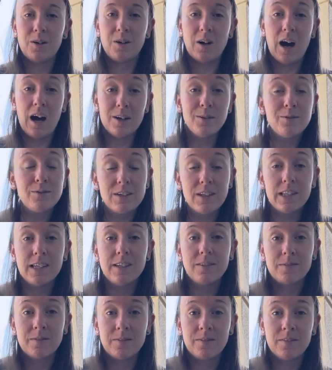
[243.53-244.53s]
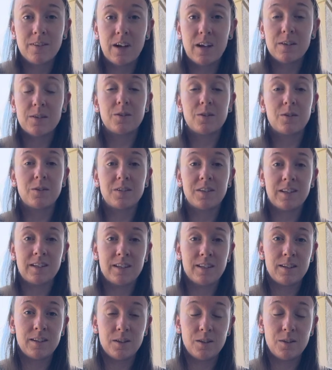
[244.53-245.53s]
I feel it. I
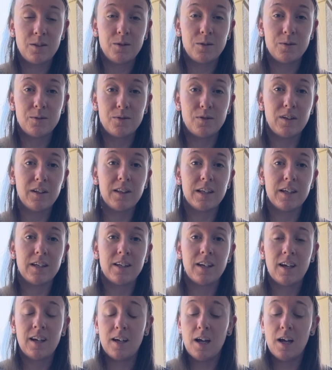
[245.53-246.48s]
certainly do feel it.